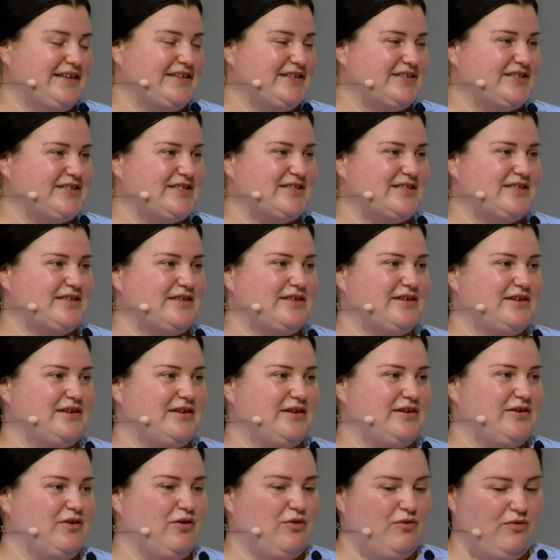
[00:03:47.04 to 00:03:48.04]
years
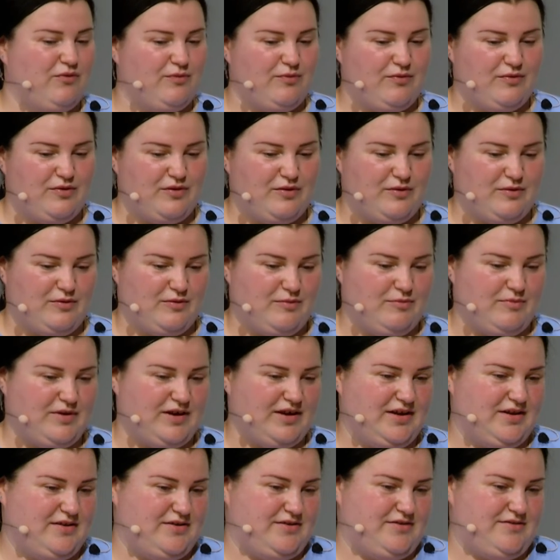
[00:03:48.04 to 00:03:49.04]
uh, of uh,
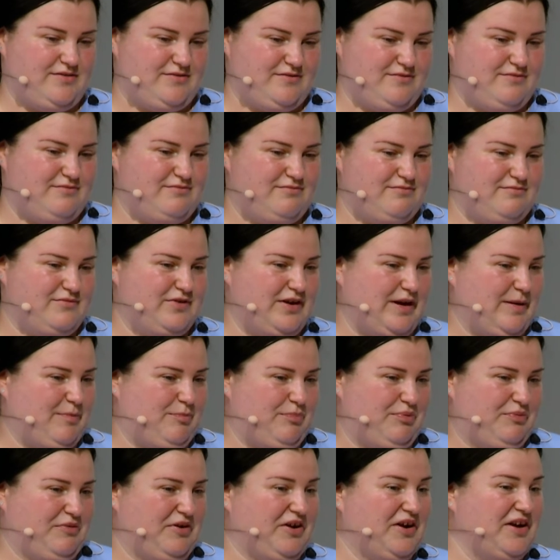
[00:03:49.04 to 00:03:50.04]
my uh,
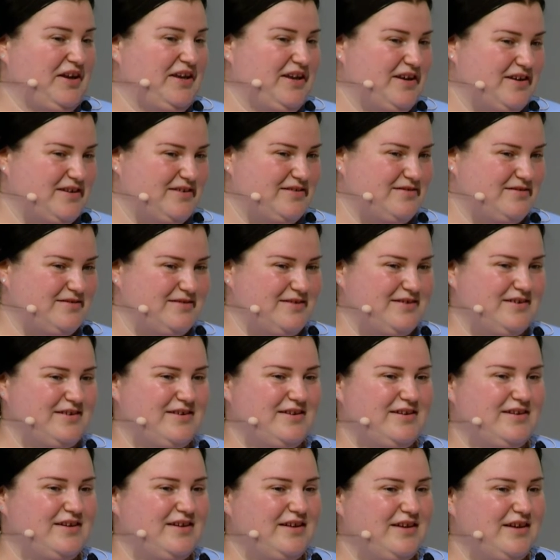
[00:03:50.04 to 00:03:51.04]
rap career,
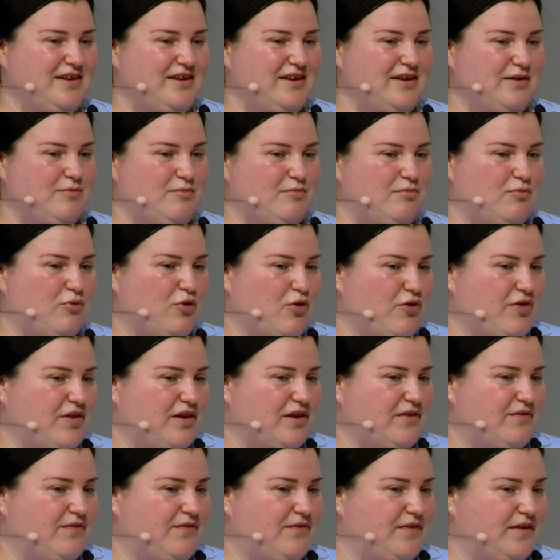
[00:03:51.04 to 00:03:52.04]
uh, more
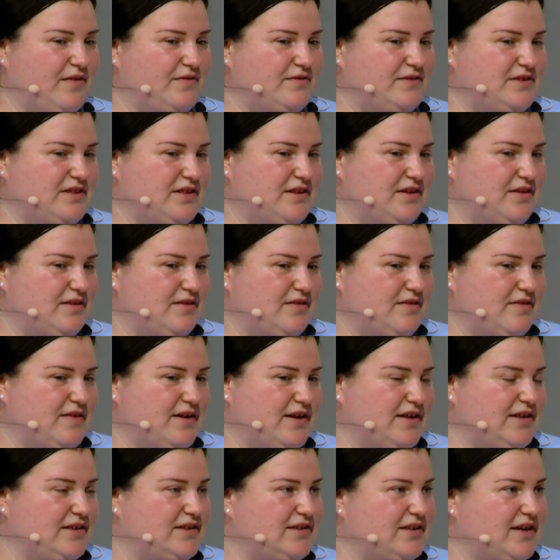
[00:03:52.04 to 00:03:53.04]
than
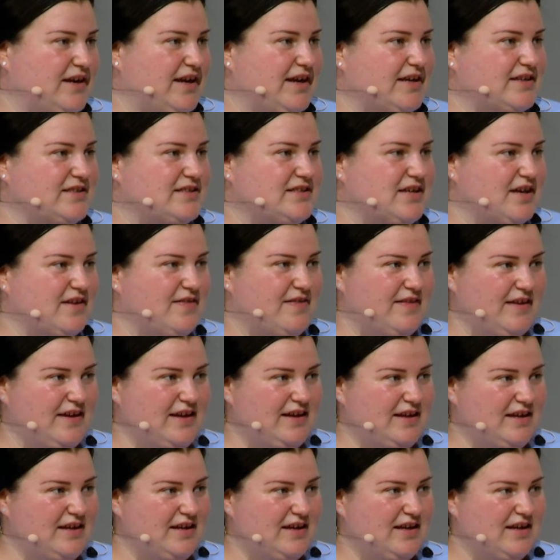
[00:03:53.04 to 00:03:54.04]
fifty-three tracks, I
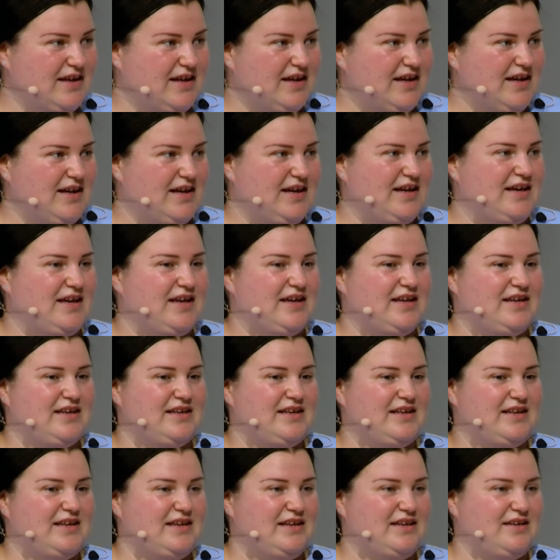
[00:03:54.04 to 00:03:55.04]
think.
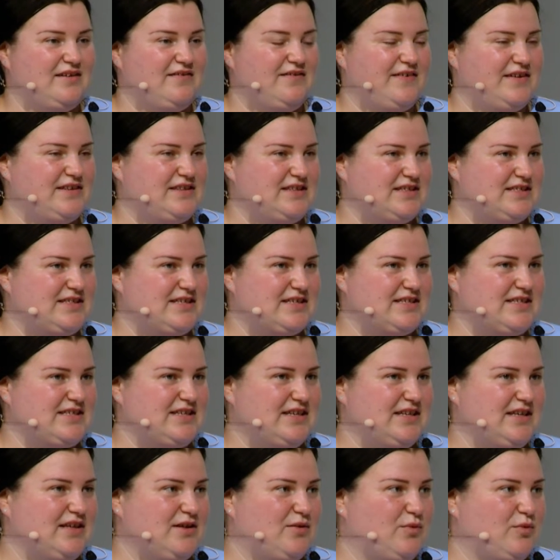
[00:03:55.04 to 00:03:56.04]
And in twenty
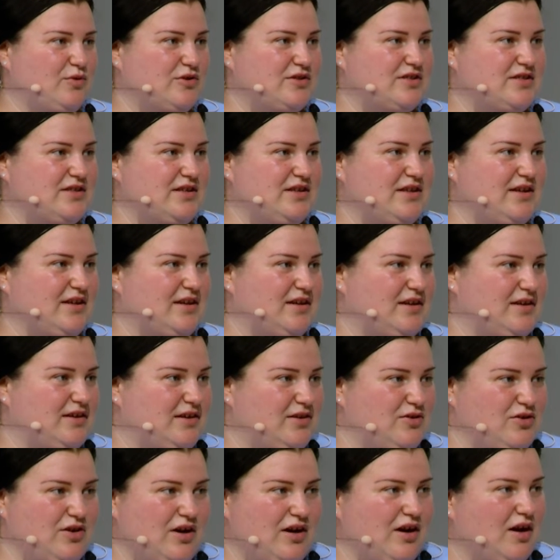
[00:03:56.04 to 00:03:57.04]
sixteen, it was like
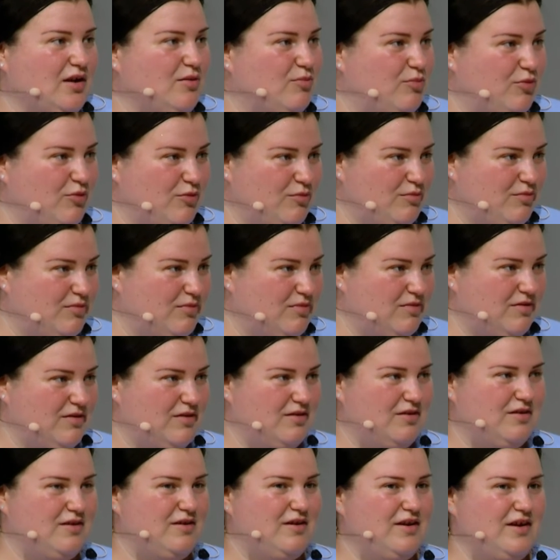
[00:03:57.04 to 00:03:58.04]
album,
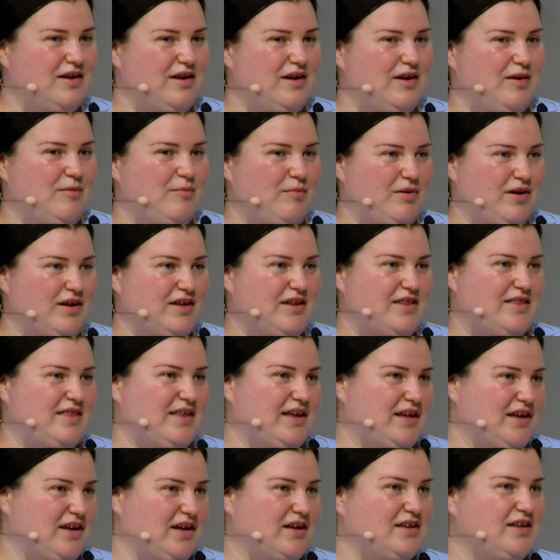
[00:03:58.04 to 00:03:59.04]
uh,
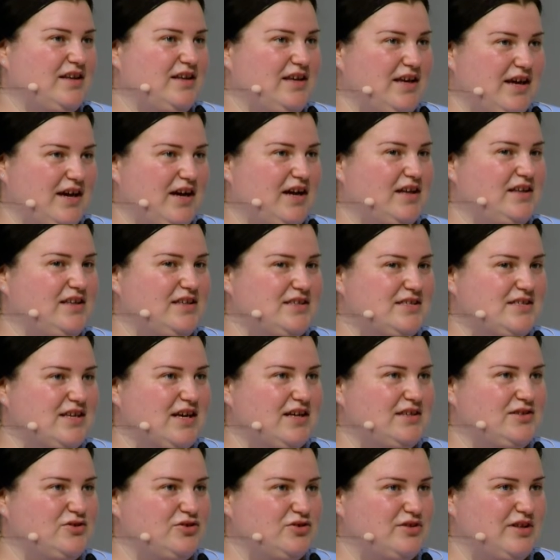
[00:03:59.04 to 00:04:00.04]
but then I, yeah, I
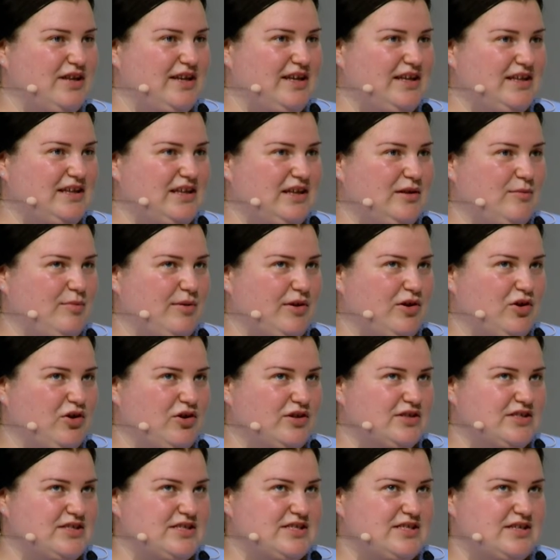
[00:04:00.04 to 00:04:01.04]
decided to delete it
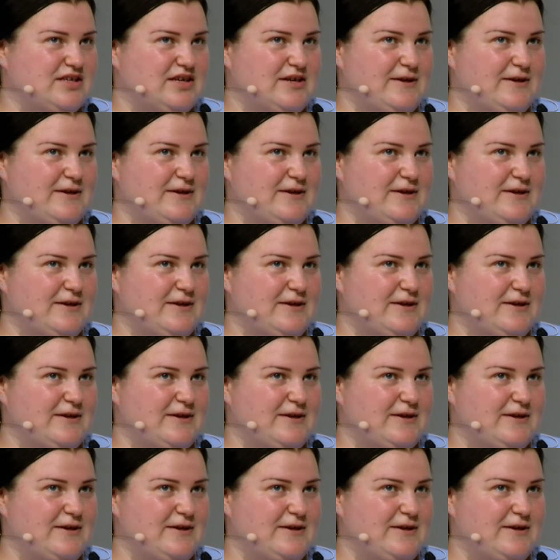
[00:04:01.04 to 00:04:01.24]
because